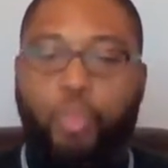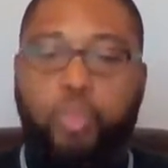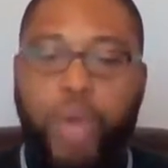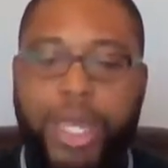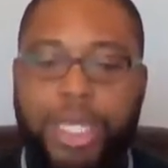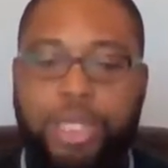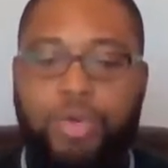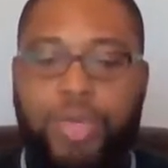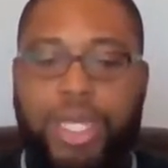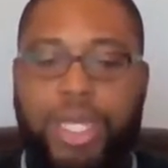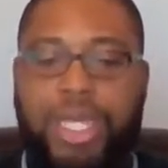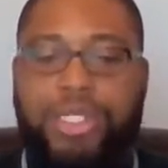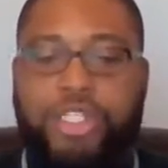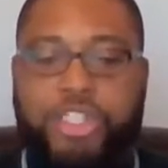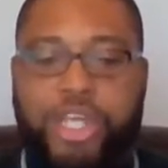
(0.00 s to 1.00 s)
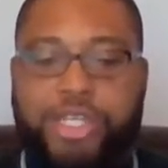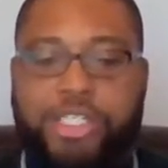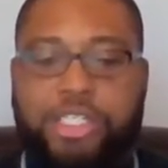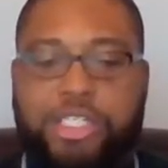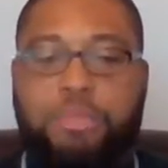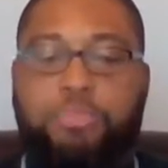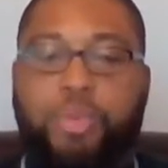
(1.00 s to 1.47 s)
When you eat, it's
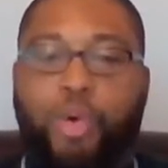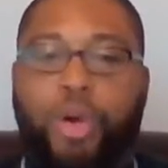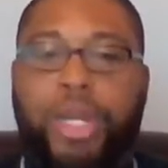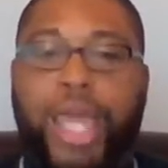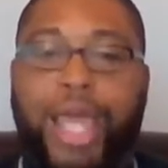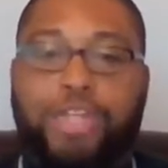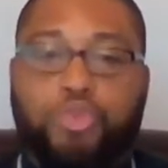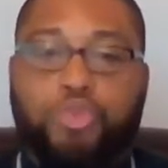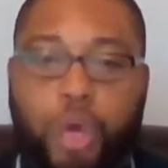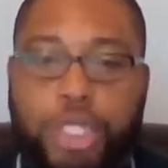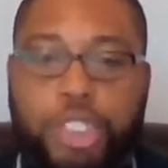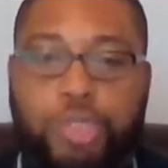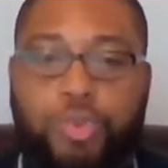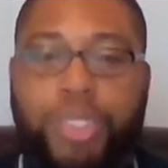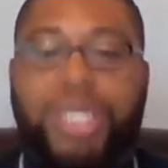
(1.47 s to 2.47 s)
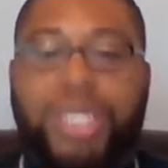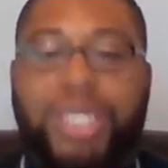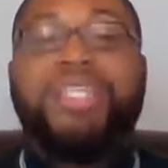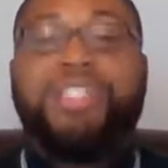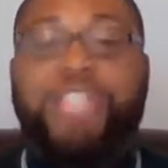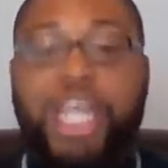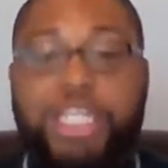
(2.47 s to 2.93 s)
just as important as what you eat.
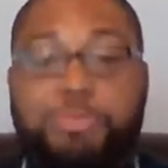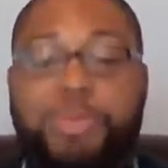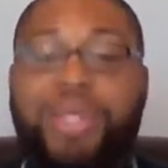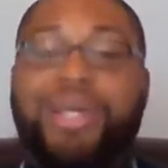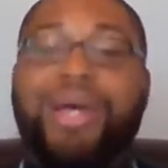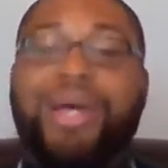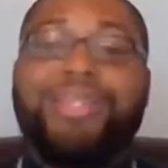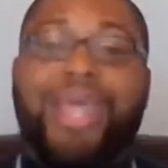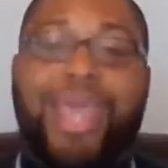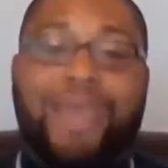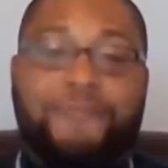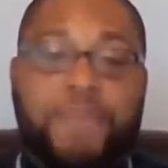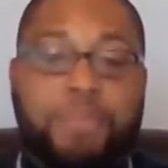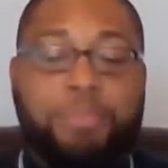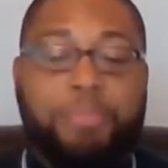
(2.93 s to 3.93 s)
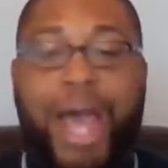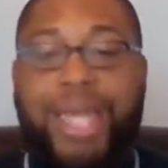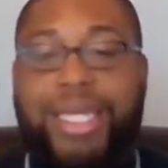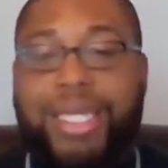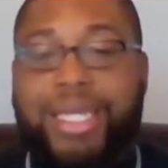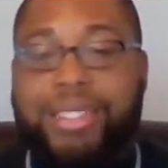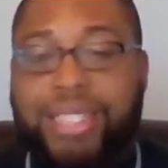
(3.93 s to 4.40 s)
Just because
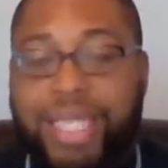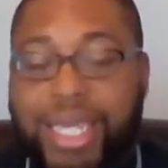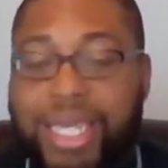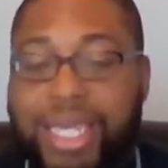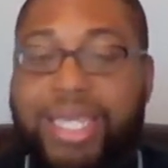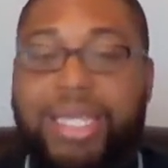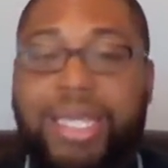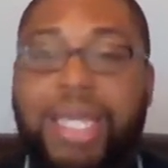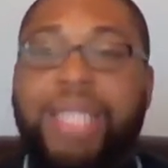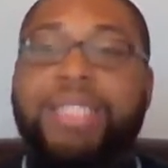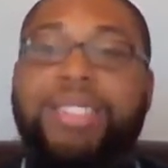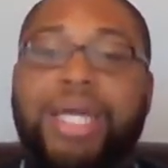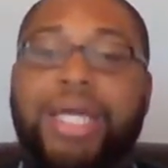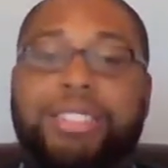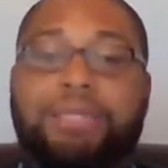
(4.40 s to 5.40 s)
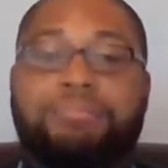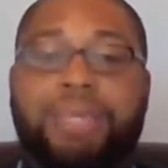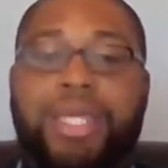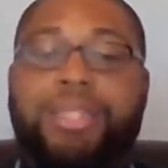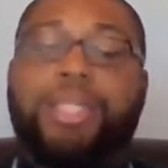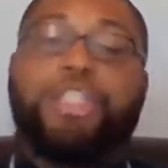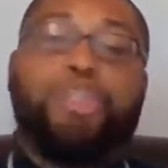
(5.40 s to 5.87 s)
everybody is eating doesn't
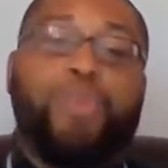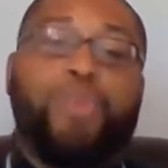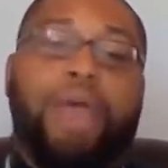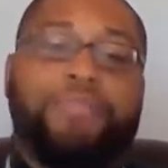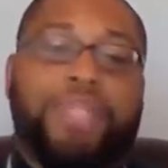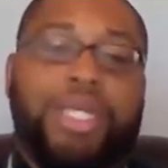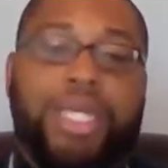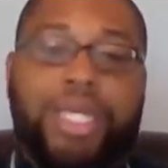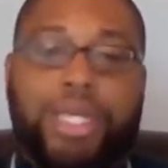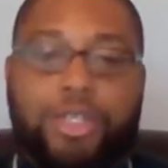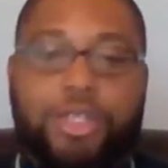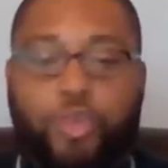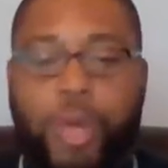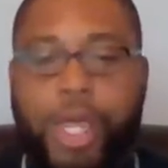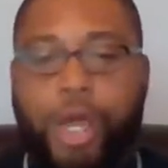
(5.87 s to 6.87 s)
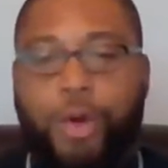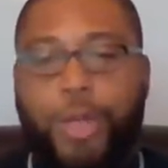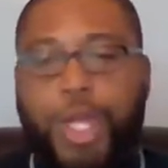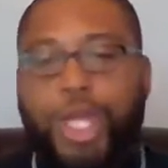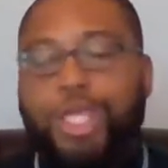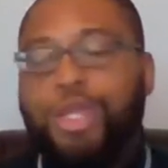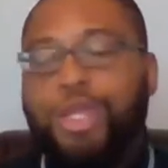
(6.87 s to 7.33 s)
mean that you have to eat as well.
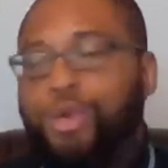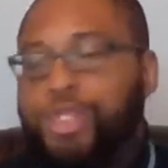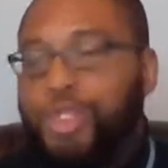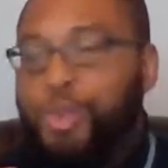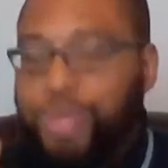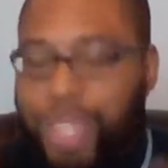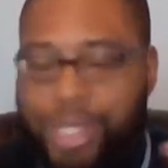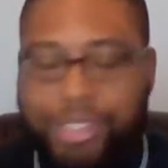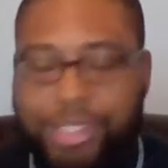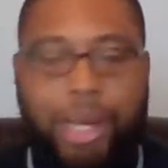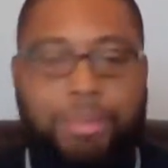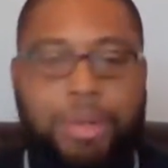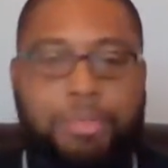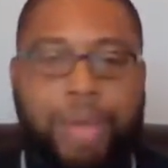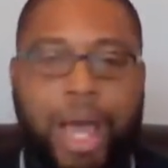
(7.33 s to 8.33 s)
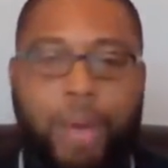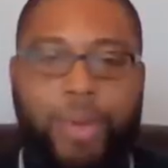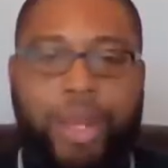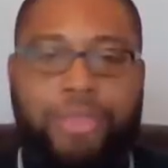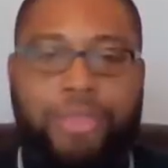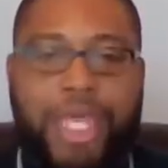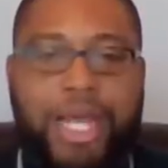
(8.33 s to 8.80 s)
You know, two things come to mind
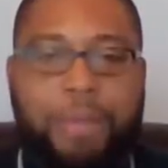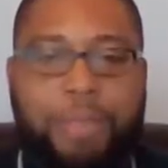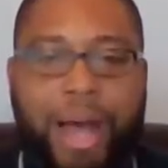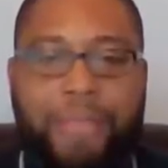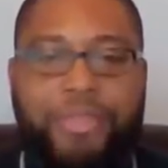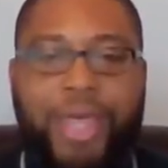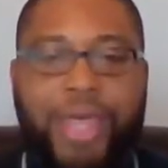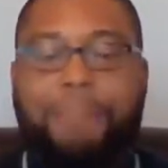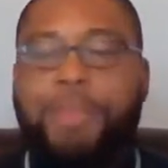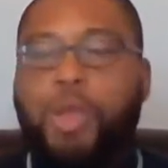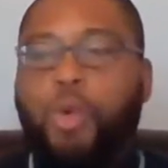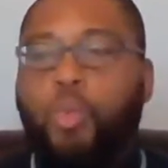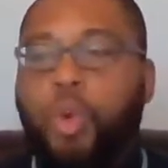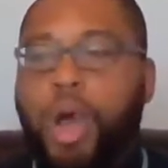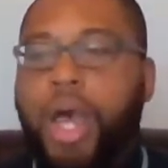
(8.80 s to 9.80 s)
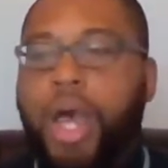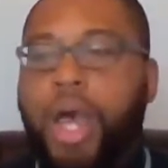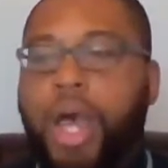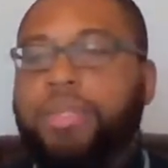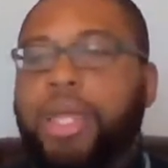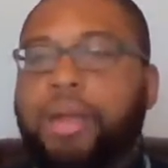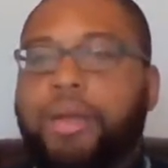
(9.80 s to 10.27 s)
when I think about that.
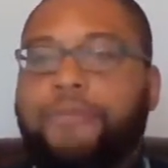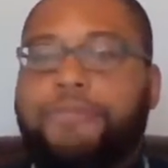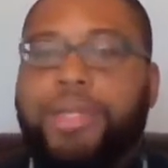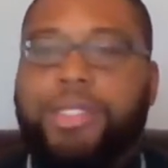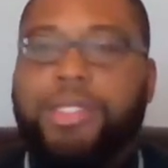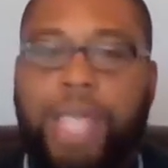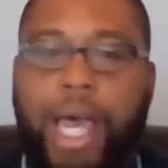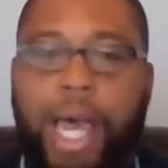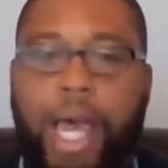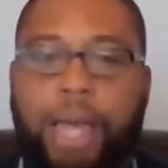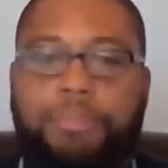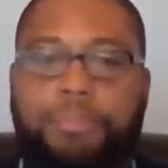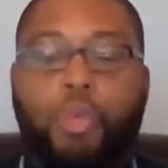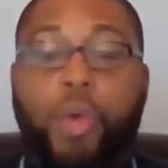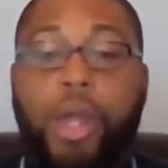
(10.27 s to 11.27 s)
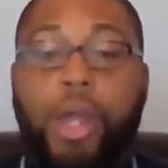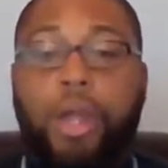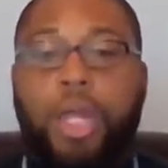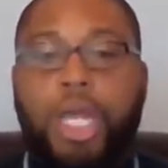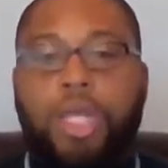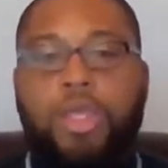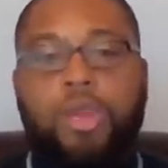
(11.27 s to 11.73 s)
One, there have been times
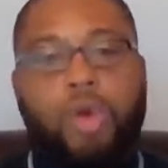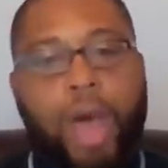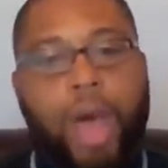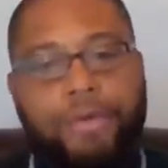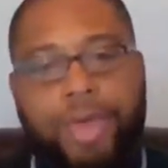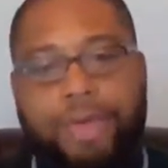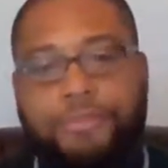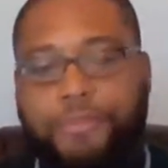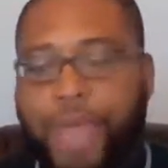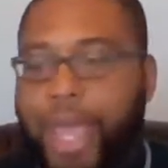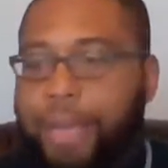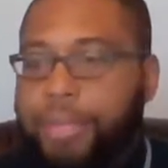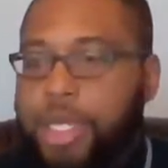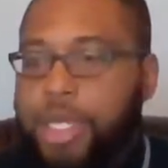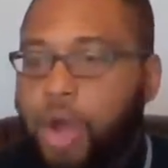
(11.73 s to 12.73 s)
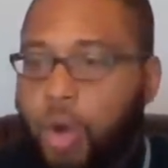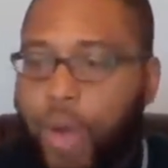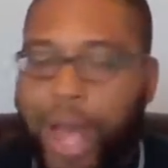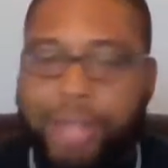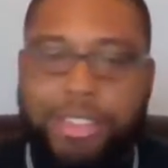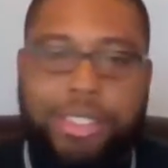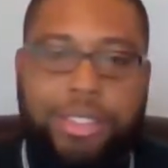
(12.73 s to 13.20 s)
where, you know, I've had family go
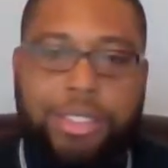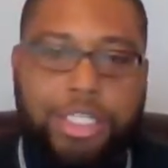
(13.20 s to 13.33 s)
out to